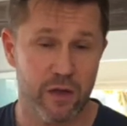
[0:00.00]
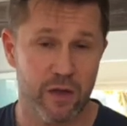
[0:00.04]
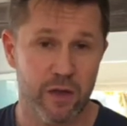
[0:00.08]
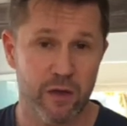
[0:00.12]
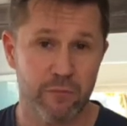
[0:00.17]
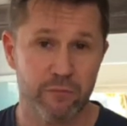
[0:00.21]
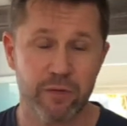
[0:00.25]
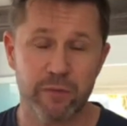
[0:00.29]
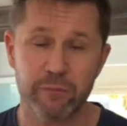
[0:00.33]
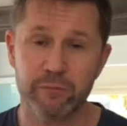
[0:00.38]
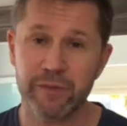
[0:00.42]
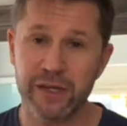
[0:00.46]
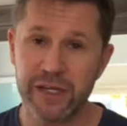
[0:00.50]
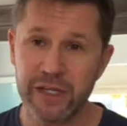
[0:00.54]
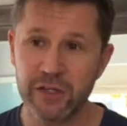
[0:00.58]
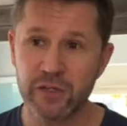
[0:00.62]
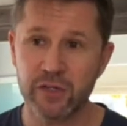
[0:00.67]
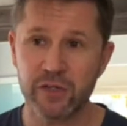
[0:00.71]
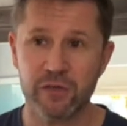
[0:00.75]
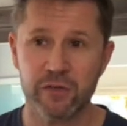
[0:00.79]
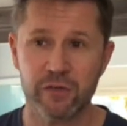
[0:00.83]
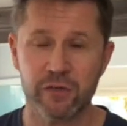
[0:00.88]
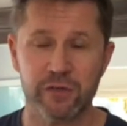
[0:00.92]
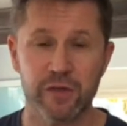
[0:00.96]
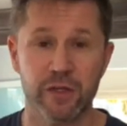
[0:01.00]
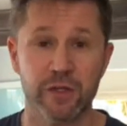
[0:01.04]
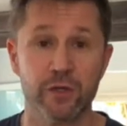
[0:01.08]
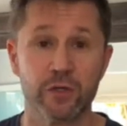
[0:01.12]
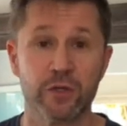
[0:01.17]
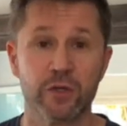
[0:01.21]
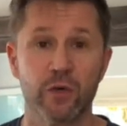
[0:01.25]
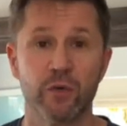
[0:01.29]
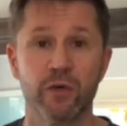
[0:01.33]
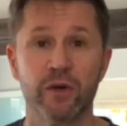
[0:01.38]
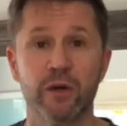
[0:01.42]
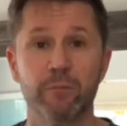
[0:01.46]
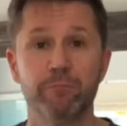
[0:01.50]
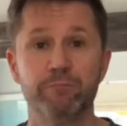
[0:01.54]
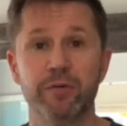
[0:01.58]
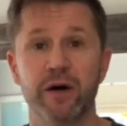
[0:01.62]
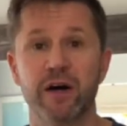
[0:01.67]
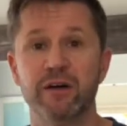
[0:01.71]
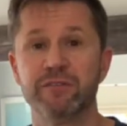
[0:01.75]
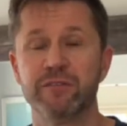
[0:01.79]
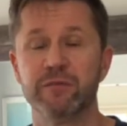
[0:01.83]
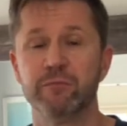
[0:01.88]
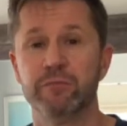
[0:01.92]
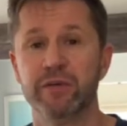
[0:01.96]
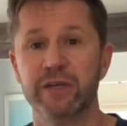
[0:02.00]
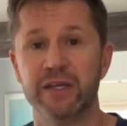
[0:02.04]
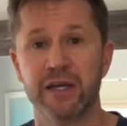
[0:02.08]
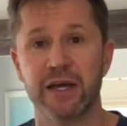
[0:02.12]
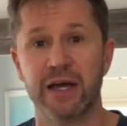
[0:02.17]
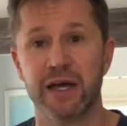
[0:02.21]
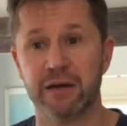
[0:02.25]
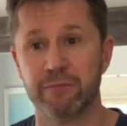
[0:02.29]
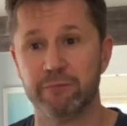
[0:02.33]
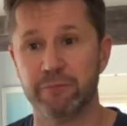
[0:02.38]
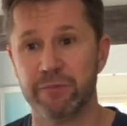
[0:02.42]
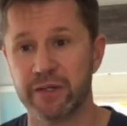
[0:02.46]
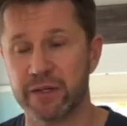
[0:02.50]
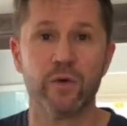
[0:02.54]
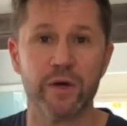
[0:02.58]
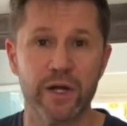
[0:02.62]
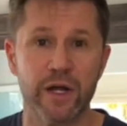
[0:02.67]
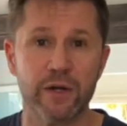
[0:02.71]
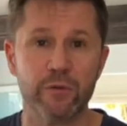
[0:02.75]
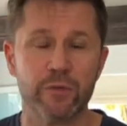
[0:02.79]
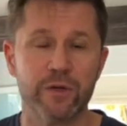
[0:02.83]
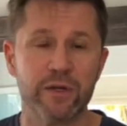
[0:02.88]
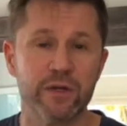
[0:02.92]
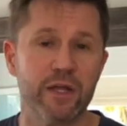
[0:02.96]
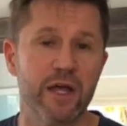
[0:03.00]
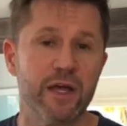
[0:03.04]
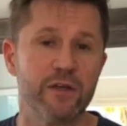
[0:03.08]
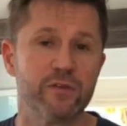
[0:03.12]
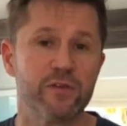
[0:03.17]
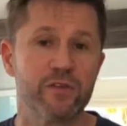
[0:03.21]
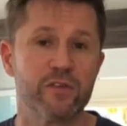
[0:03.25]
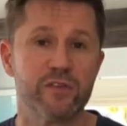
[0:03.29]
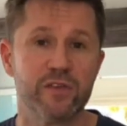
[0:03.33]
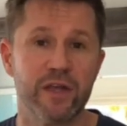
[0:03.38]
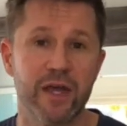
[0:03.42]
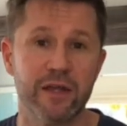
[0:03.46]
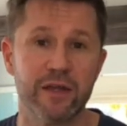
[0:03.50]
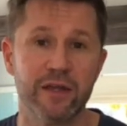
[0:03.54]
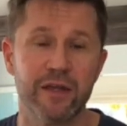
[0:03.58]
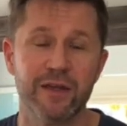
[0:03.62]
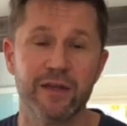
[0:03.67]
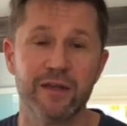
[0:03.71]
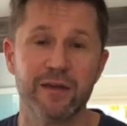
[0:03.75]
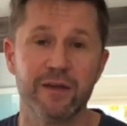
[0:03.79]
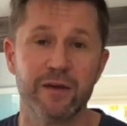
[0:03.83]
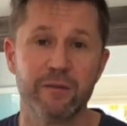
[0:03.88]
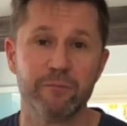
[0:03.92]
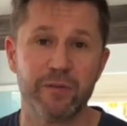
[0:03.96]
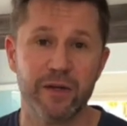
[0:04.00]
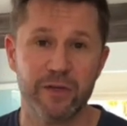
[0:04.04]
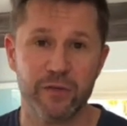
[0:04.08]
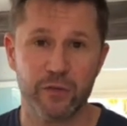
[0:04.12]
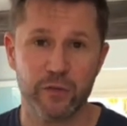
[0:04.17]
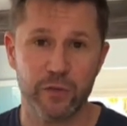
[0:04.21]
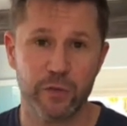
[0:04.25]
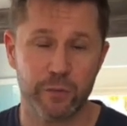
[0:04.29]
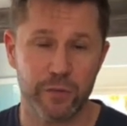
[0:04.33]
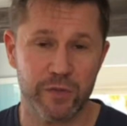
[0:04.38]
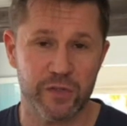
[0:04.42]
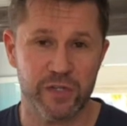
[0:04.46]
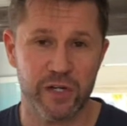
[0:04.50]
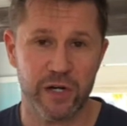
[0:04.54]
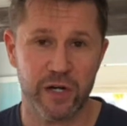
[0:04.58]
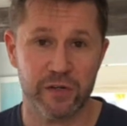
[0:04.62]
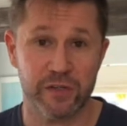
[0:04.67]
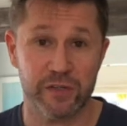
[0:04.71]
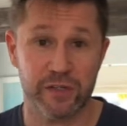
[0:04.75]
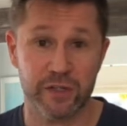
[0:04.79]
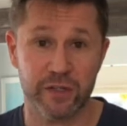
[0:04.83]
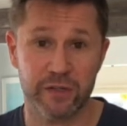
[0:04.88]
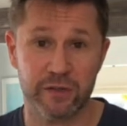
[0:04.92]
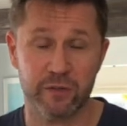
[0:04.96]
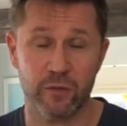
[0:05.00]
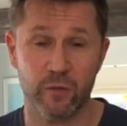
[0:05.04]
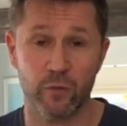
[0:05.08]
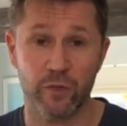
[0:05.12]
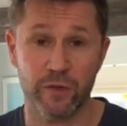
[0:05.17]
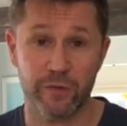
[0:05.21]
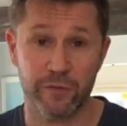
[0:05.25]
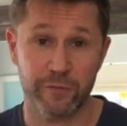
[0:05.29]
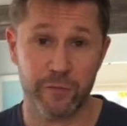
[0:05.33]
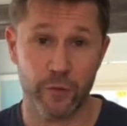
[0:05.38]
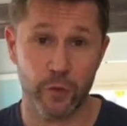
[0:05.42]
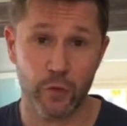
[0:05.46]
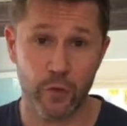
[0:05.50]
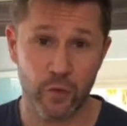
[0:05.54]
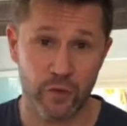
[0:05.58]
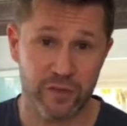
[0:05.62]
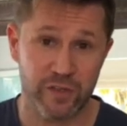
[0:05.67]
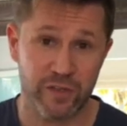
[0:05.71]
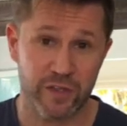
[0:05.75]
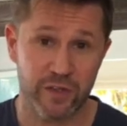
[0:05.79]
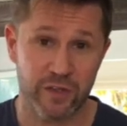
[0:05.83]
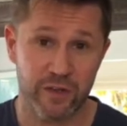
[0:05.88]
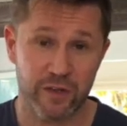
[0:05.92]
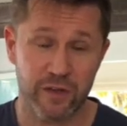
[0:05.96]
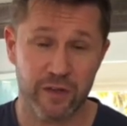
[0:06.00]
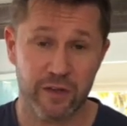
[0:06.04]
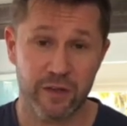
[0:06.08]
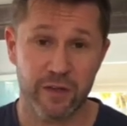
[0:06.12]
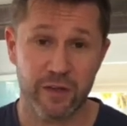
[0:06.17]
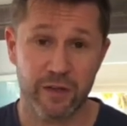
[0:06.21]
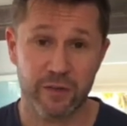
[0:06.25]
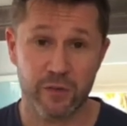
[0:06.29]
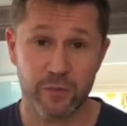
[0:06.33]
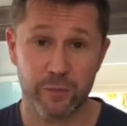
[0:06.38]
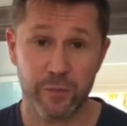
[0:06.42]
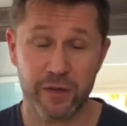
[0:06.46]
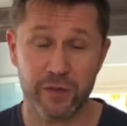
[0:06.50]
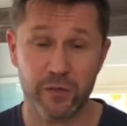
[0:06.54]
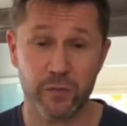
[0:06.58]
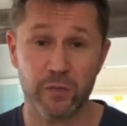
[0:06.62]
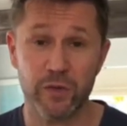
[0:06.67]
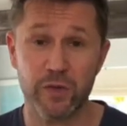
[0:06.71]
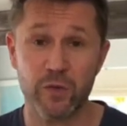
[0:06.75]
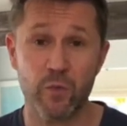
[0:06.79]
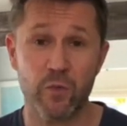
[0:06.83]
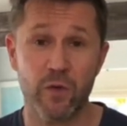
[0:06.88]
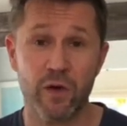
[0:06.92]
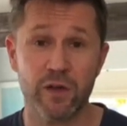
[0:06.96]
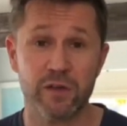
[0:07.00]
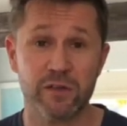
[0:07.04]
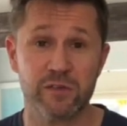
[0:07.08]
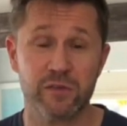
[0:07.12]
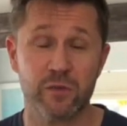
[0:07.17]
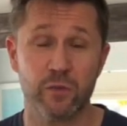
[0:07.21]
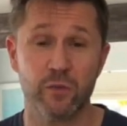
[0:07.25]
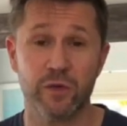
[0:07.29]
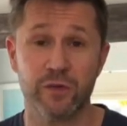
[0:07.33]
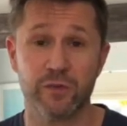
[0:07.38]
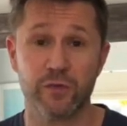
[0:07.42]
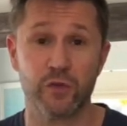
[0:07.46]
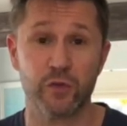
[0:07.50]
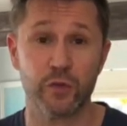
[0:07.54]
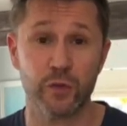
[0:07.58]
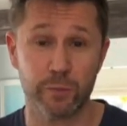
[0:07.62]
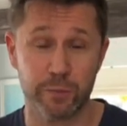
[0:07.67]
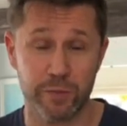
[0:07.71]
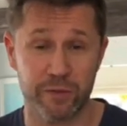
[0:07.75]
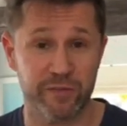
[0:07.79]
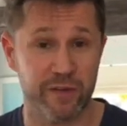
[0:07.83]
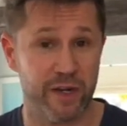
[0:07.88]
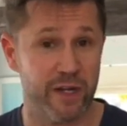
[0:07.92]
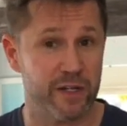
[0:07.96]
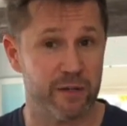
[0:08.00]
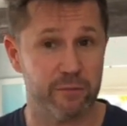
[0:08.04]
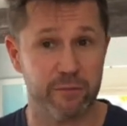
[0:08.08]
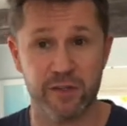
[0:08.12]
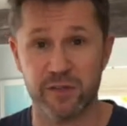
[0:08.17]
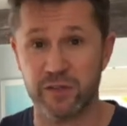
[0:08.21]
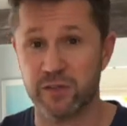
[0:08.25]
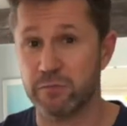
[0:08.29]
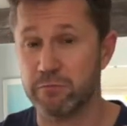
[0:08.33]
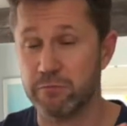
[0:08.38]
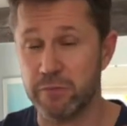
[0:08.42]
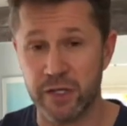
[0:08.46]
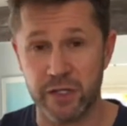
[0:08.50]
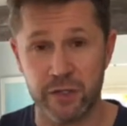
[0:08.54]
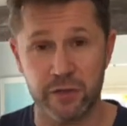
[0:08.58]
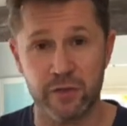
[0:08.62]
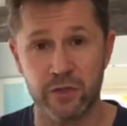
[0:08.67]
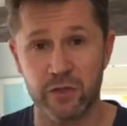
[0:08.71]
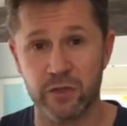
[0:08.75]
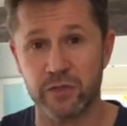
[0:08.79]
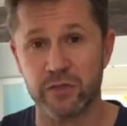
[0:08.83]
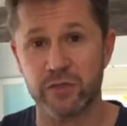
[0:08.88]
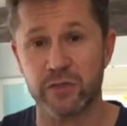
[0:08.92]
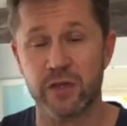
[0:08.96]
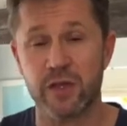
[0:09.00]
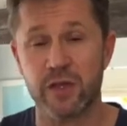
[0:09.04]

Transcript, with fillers: but make sure that you're going above and beyond. Because I realize is that by supercharging with foods, especially ones with super vitamins and minerals,